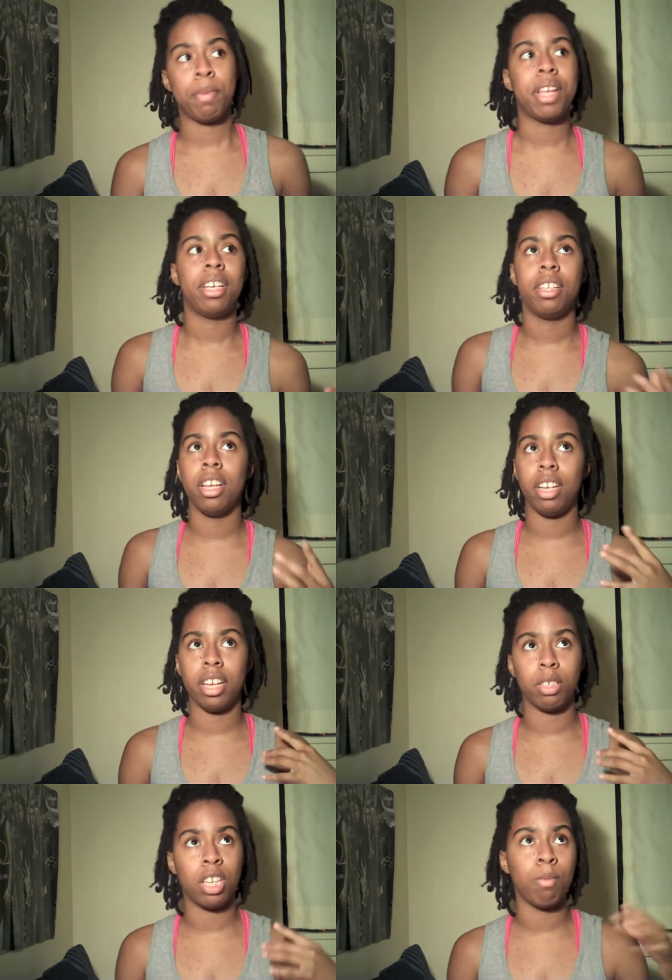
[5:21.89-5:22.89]
But that's the thing.
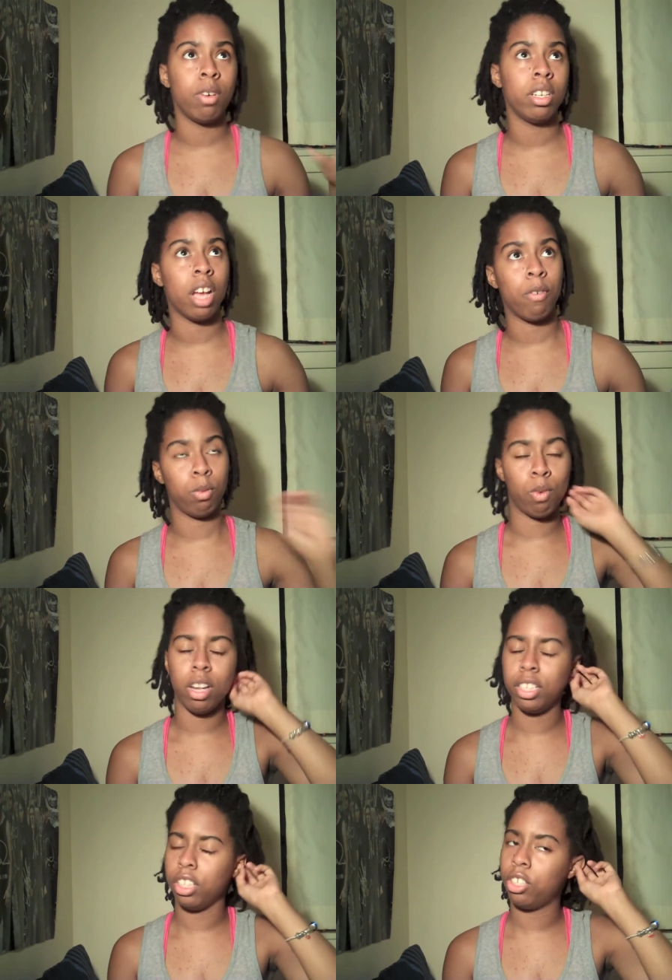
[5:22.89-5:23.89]
Like someone I was
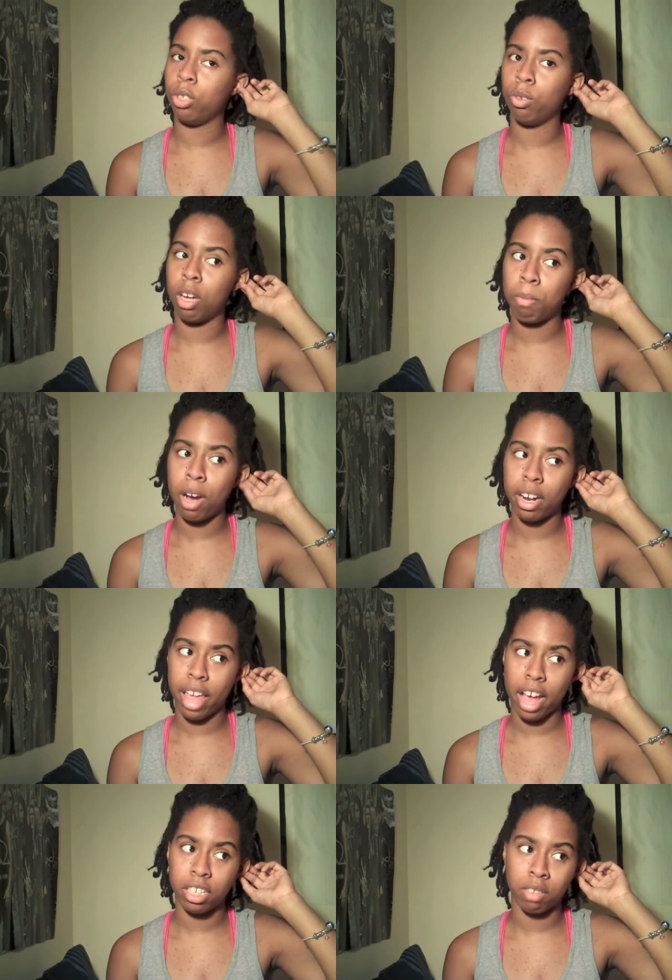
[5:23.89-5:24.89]
listening to a
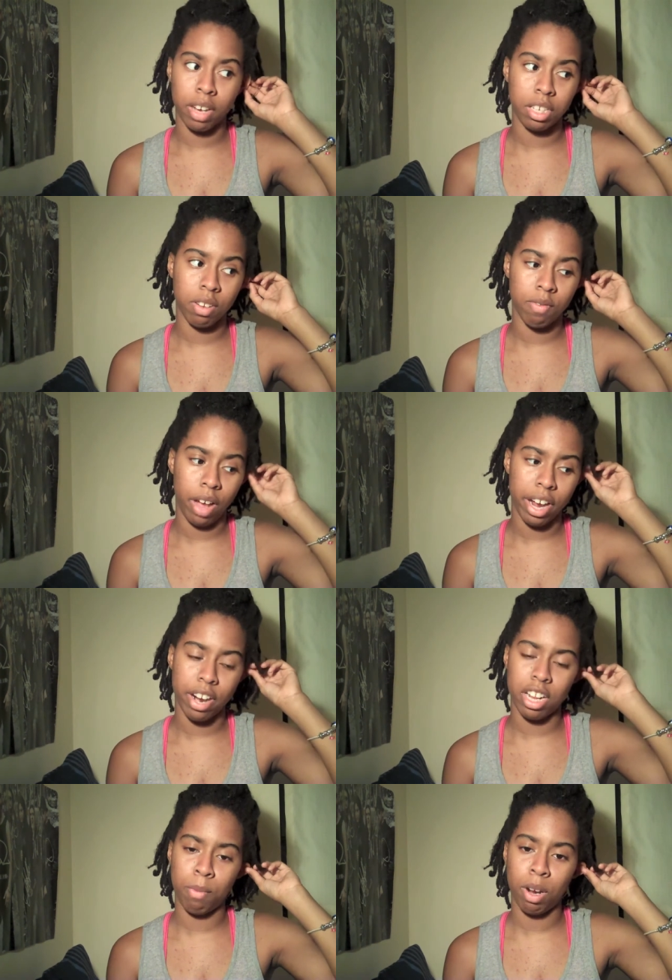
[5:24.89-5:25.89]
podcast of Ice and Fire,
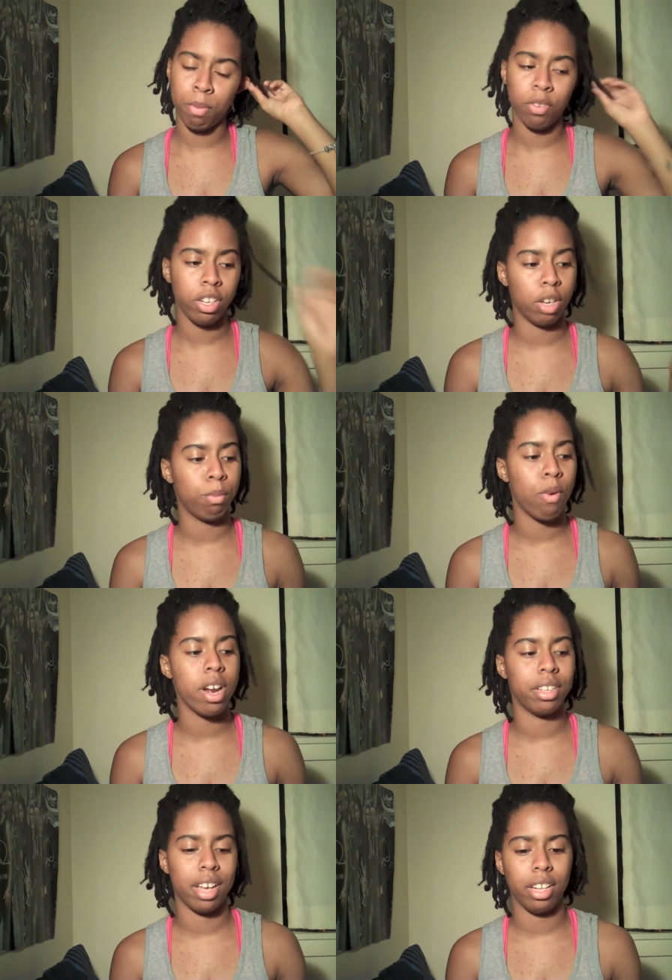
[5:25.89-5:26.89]
and they brought up a really good
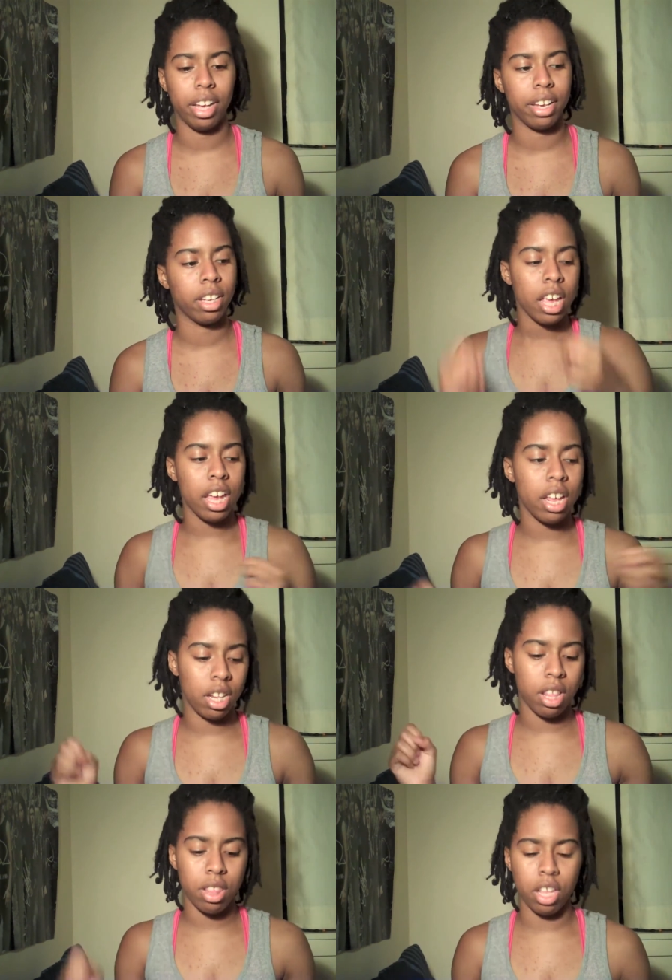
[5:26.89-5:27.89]
point. Is that like in
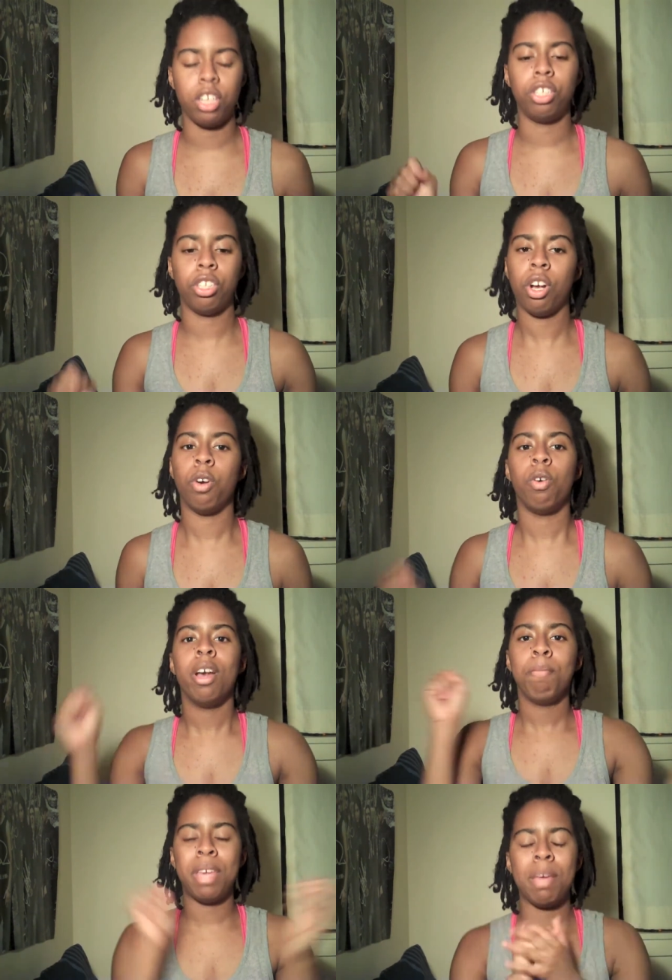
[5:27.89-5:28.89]
this show,
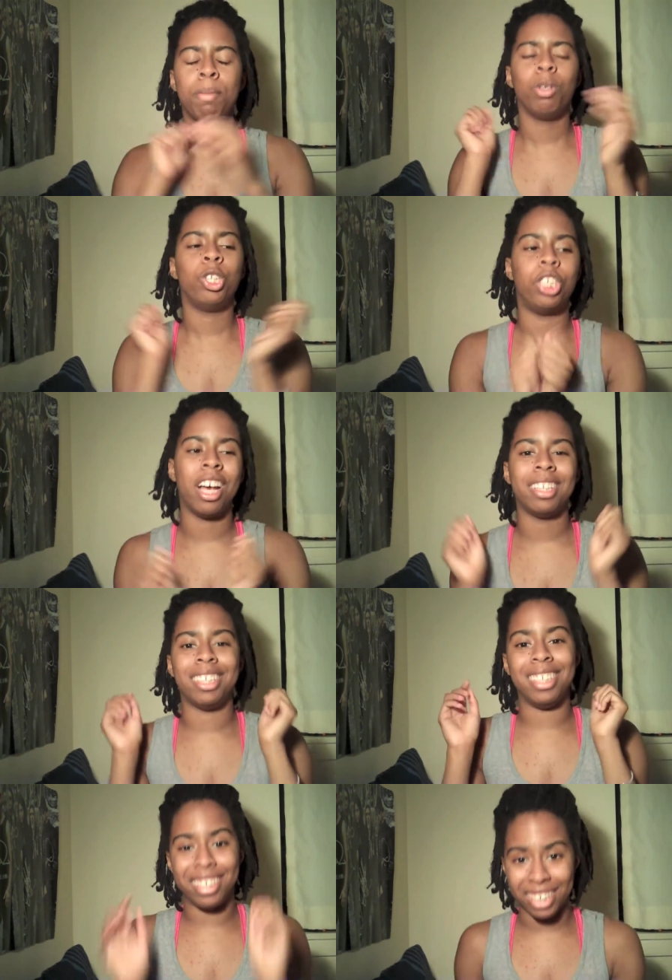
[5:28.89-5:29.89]
people
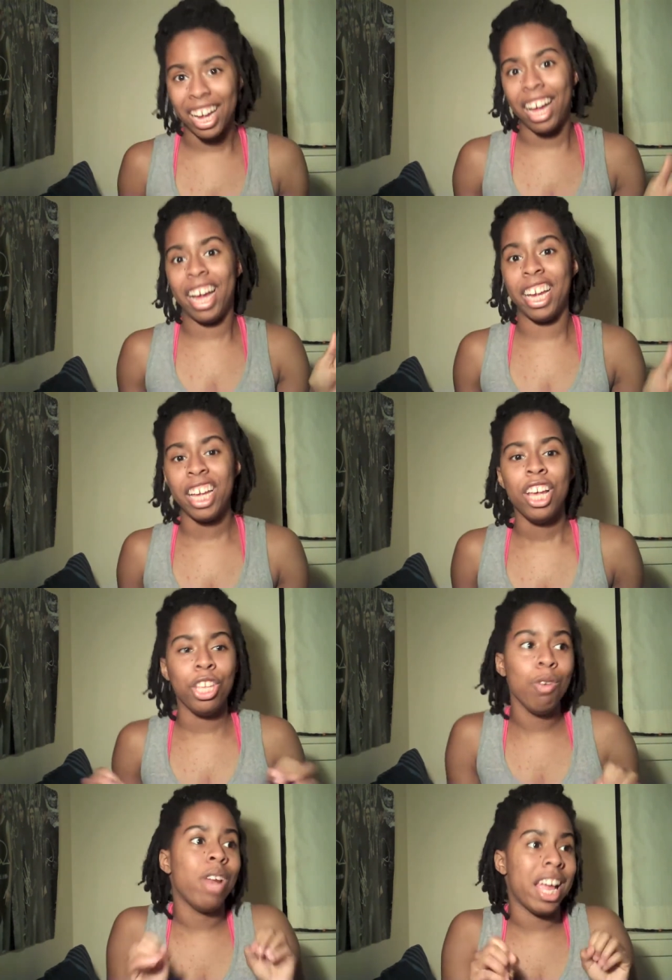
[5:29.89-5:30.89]
just die.
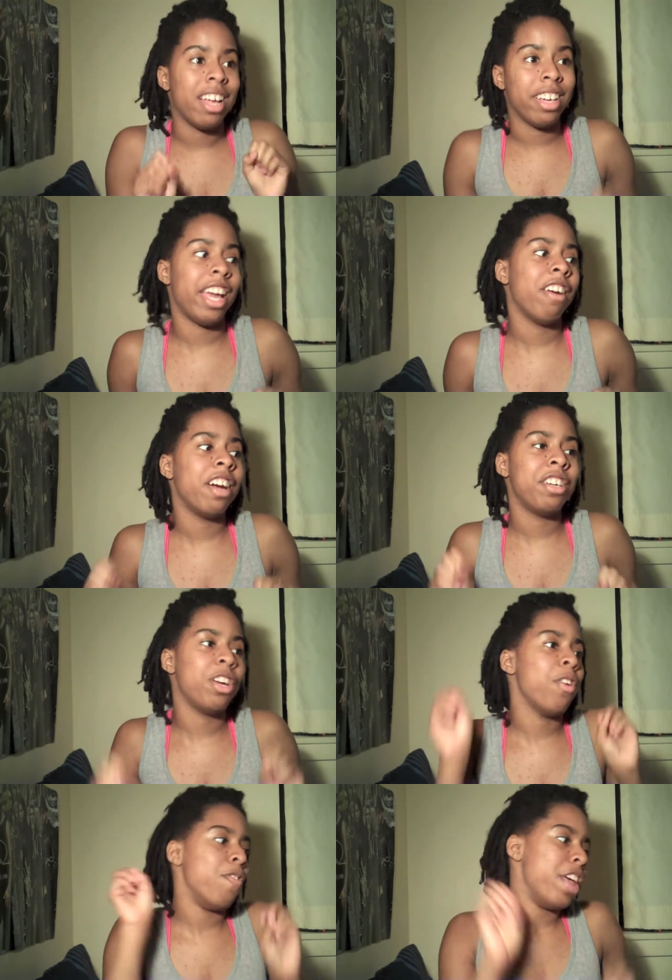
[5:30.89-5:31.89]
You like a
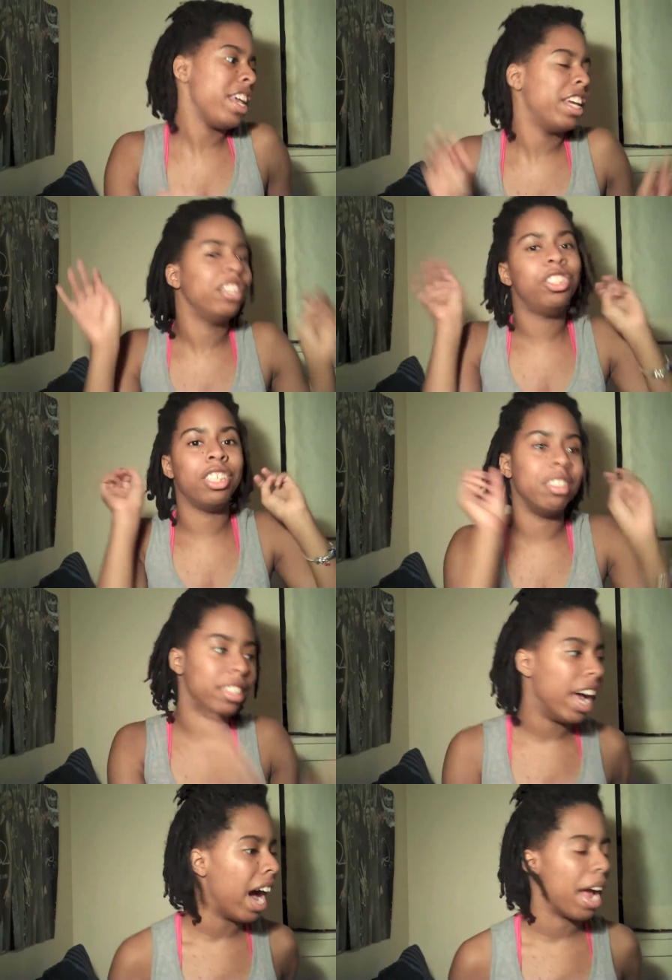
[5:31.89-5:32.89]
character, they can just
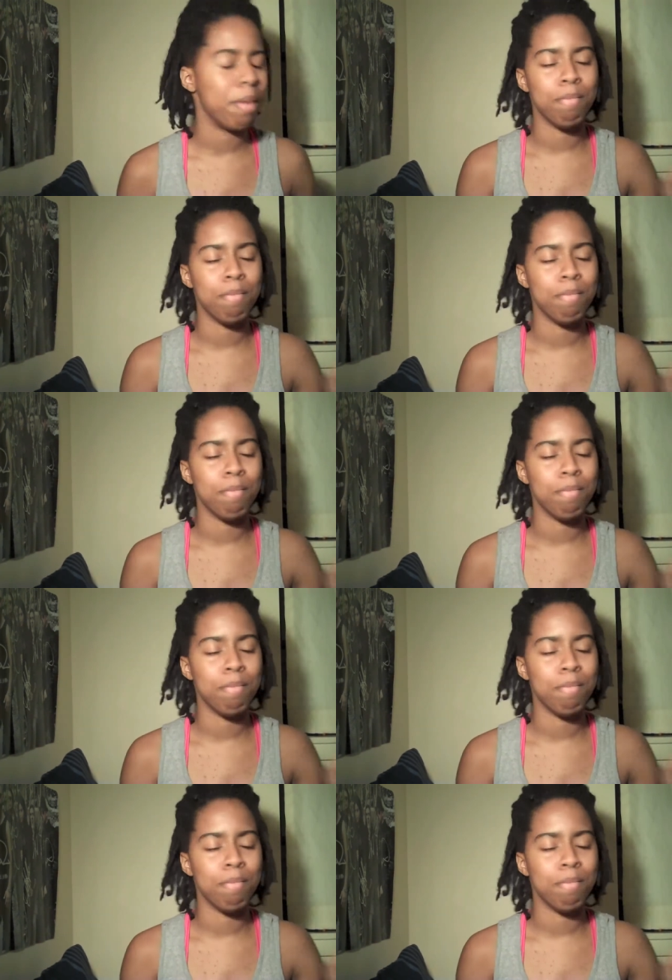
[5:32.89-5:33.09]
die.